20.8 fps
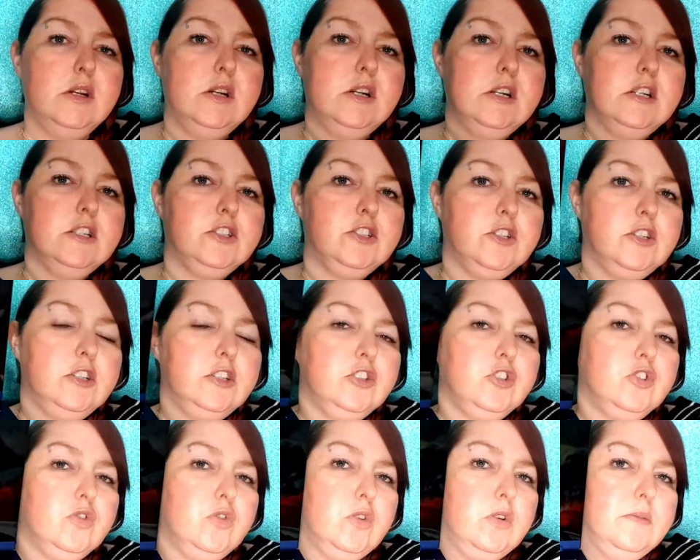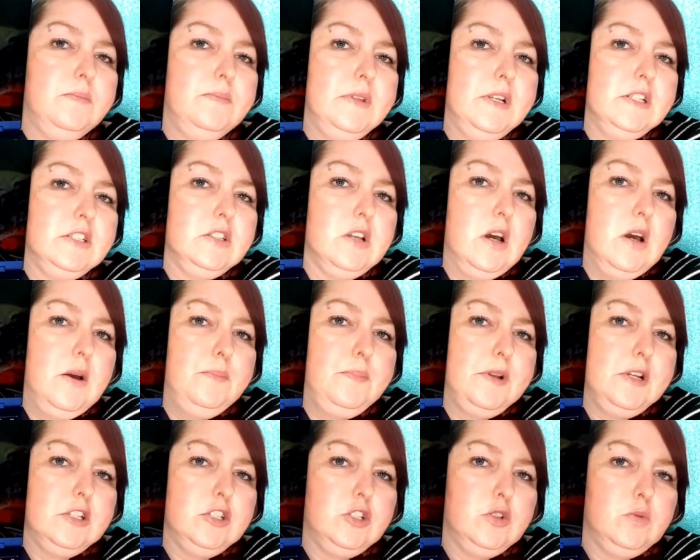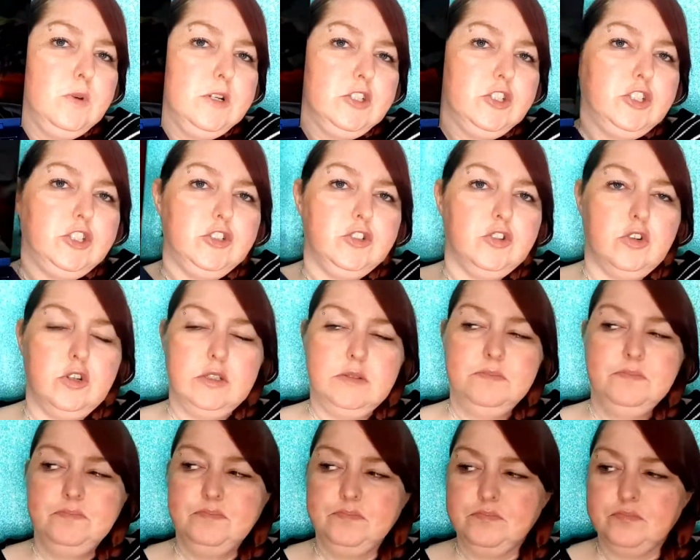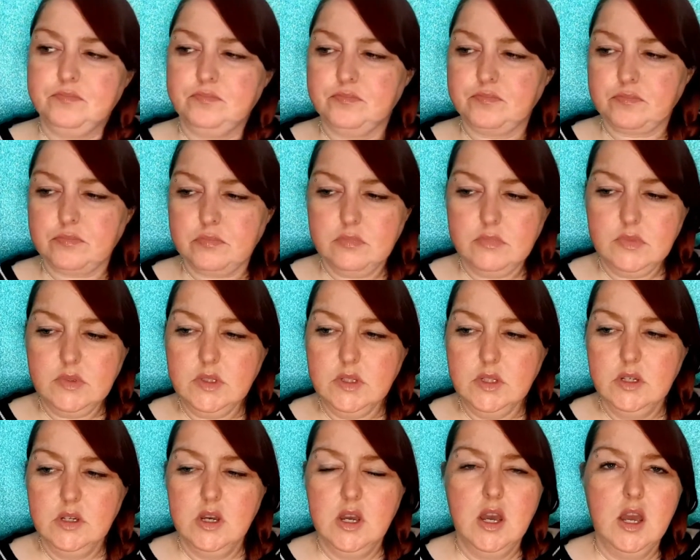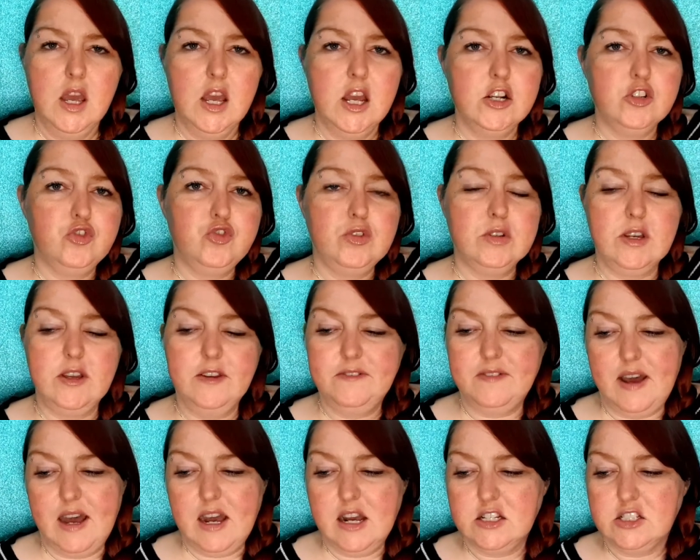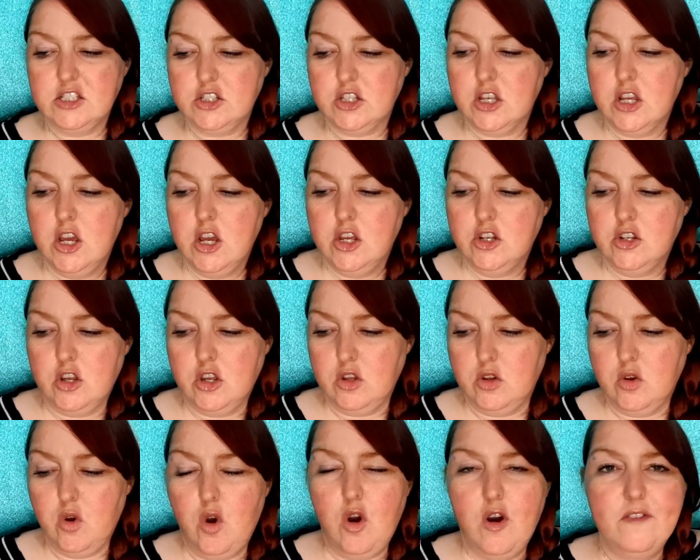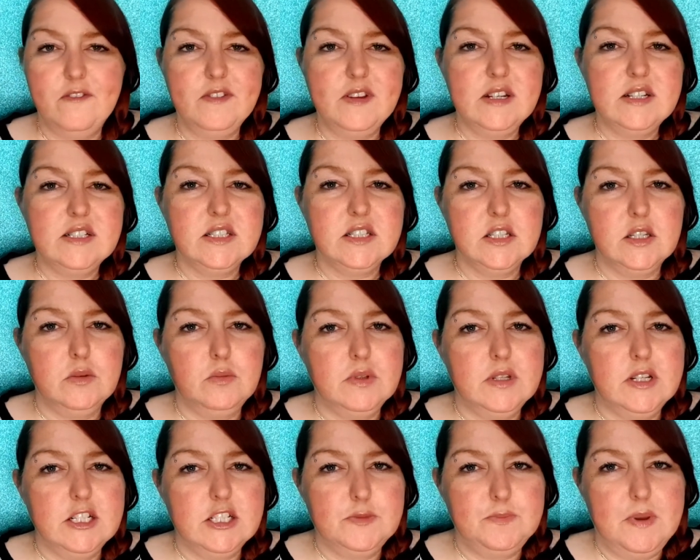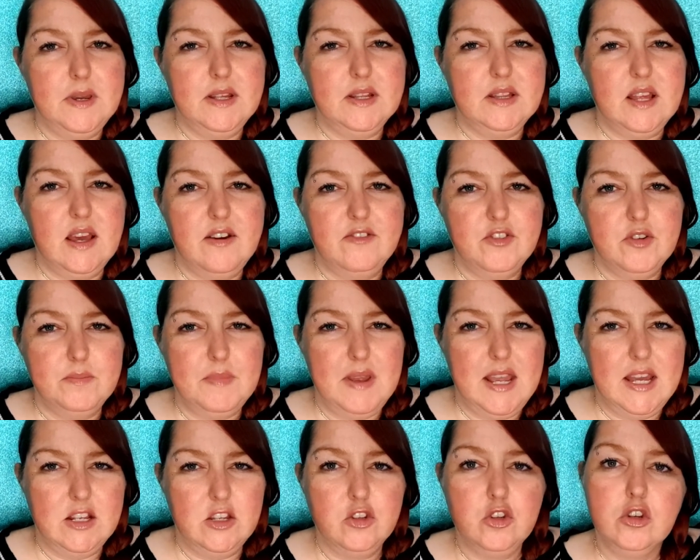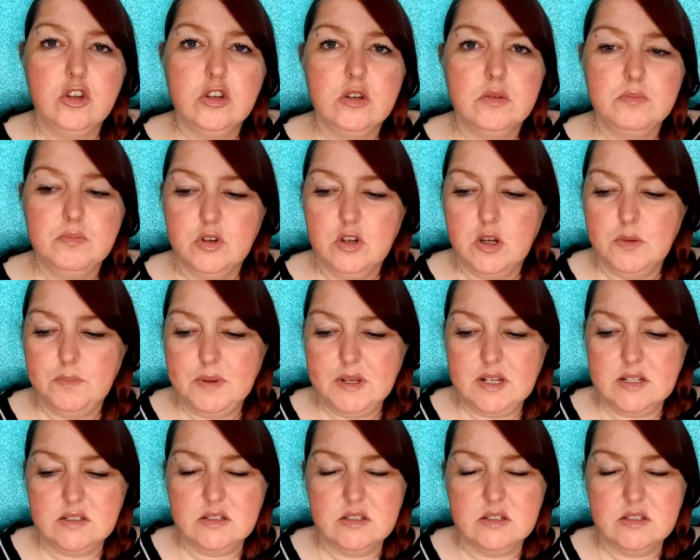As soon as you open this up, it switches on. It's really fast. Now, obviously you would expect that from any new computer because